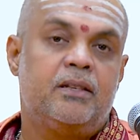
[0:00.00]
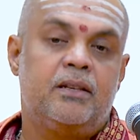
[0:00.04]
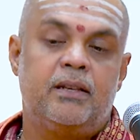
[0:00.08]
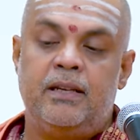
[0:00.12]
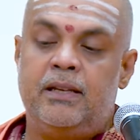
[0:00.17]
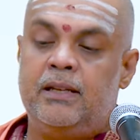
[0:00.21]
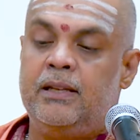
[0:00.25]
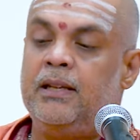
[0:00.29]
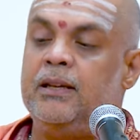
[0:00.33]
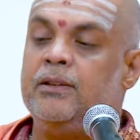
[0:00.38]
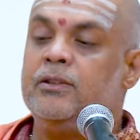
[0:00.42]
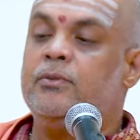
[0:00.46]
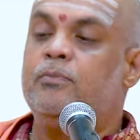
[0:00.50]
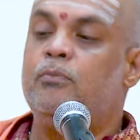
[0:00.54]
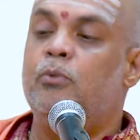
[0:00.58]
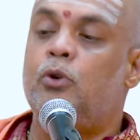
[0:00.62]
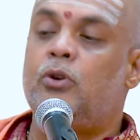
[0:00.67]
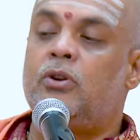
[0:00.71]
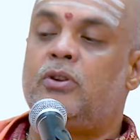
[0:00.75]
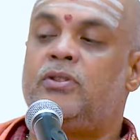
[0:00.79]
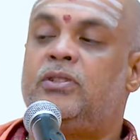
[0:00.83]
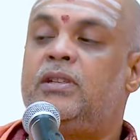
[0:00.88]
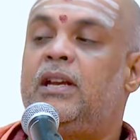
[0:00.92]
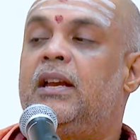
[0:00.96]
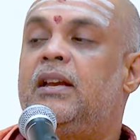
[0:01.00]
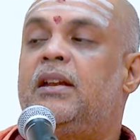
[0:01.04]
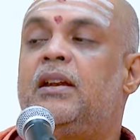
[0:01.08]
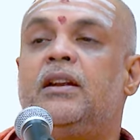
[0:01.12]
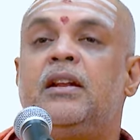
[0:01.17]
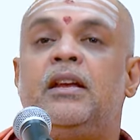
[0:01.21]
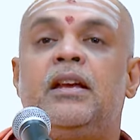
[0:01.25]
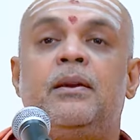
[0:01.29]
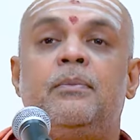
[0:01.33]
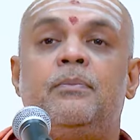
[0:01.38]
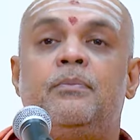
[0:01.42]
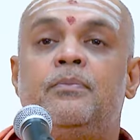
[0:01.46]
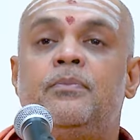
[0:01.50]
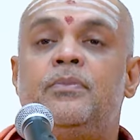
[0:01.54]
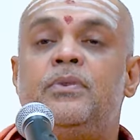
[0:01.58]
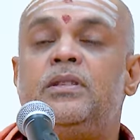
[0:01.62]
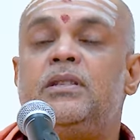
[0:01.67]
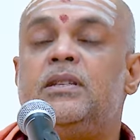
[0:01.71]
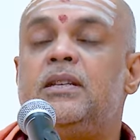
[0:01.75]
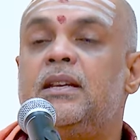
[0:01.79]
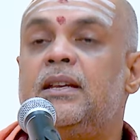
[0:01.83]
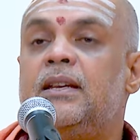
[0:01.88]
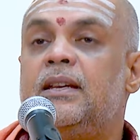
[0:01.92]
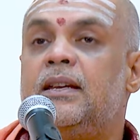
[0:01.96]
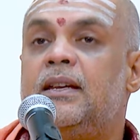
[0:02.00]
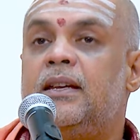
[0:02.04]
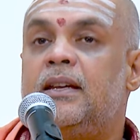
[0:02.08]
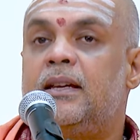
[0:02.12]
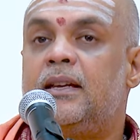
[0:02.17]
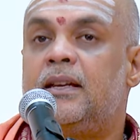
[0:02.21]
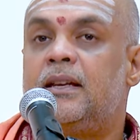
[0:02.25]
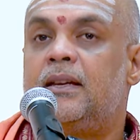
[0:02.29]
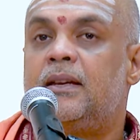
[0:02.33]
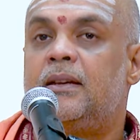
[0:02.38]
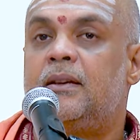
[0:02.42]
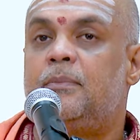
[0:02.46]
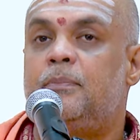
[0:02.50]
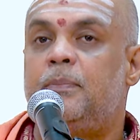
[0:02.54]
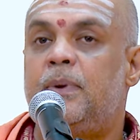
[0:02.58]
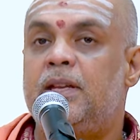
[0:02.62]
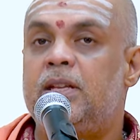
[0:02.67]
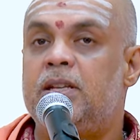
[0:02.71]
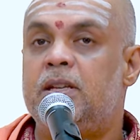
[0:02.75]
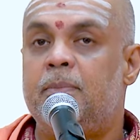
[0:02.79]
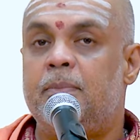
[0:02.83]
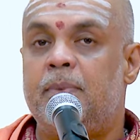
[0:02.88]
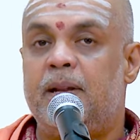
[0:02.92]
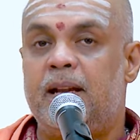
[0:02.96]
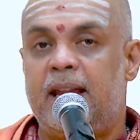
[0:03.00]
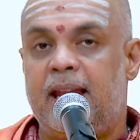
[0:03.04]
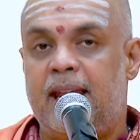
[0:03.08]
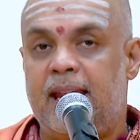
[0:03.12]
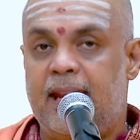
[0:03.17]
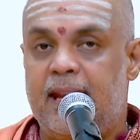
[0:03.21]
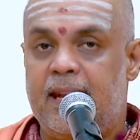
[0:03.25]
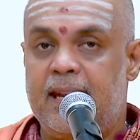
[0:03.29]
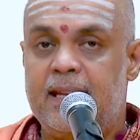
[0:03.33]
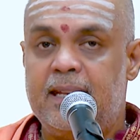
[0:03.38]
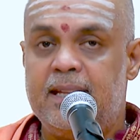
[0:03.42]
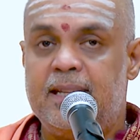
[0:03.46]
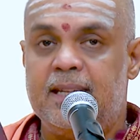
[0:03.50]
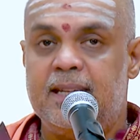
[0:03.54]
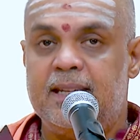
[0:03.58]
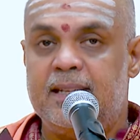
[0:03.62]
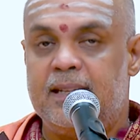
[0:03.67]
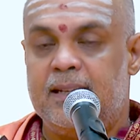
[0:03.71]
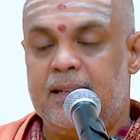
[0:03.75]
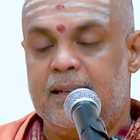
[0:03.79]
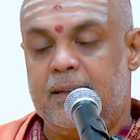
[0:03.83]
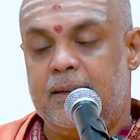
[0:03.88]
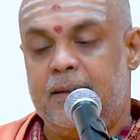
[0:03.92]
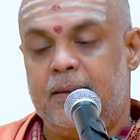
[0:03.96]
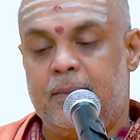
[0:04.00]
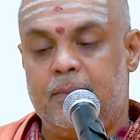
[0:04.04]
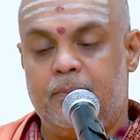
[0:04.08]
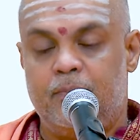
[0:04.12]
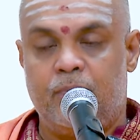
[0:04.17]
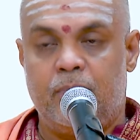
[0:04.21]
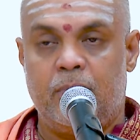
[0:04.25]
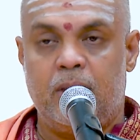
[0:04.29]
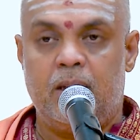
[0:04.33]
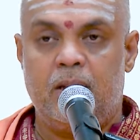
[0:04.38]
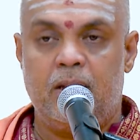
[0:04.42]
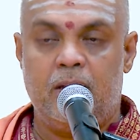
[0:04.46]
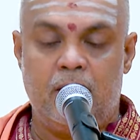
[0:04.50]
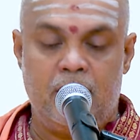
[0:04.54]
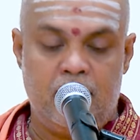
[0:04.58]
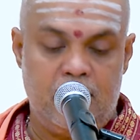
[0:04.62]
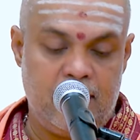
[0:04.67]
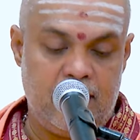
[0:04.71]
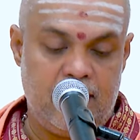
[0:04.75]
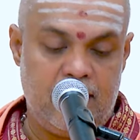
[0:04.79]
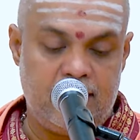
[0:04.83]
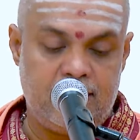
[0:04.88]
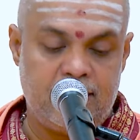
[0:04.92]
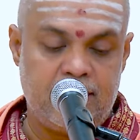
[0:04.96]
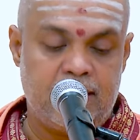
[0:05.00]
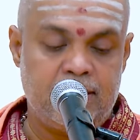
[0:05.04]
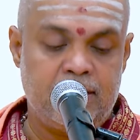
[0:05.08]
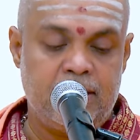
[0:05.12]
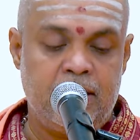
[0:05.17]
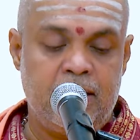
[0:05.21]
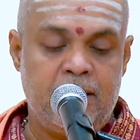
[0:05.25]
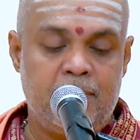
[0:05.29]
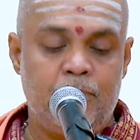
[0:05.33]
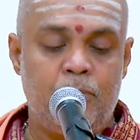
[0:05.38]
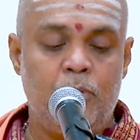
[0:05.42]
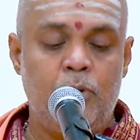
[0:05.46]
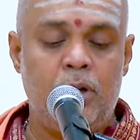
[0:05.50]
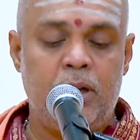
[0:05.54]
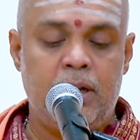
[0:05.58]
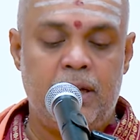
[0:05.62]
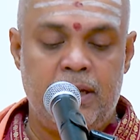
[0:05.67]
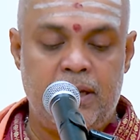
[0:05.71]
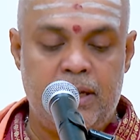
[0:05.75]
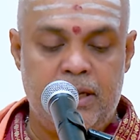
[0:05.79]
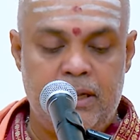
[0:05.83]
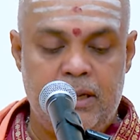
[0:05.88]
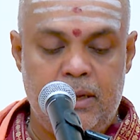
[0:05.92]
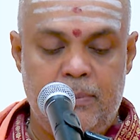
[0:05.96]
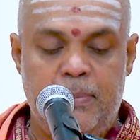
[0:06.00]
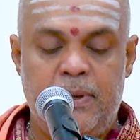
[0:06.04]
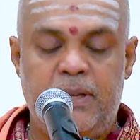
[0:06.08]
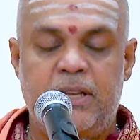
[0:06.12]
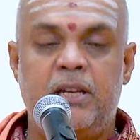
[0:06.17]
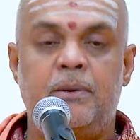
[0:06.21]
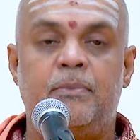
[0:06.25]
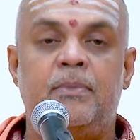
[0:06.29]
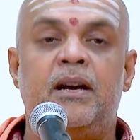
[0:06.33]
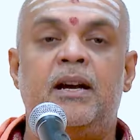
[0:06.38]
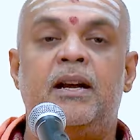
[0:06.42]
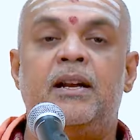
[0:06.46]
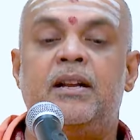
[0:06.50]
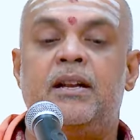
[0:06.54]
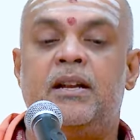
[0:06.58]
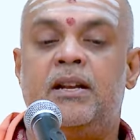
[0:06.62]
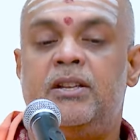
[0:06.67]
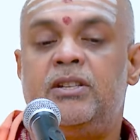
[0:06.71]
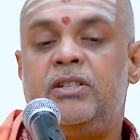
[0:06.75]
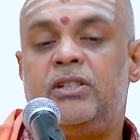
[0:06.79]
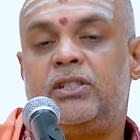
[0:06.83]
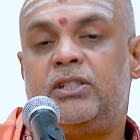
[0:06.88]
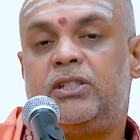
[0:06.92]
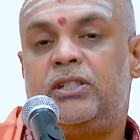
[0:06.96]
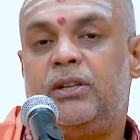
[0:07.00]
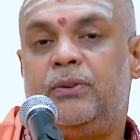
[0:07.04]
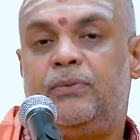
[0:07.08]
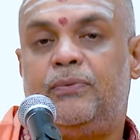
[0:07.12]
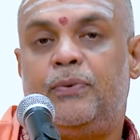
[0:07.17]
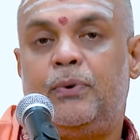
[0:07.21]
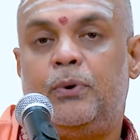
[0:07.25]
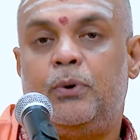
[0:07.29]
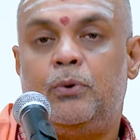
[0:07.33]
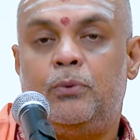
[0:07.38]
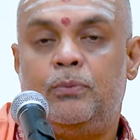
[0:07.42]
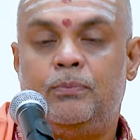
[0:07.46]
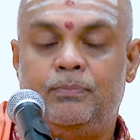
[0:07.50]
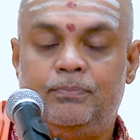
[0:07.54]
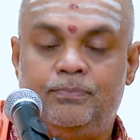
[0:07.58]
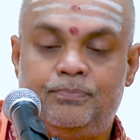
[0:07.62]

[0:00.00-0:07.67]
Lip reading: In this book, Sacred Hymns, page number 8, the sadhana book, page number 164.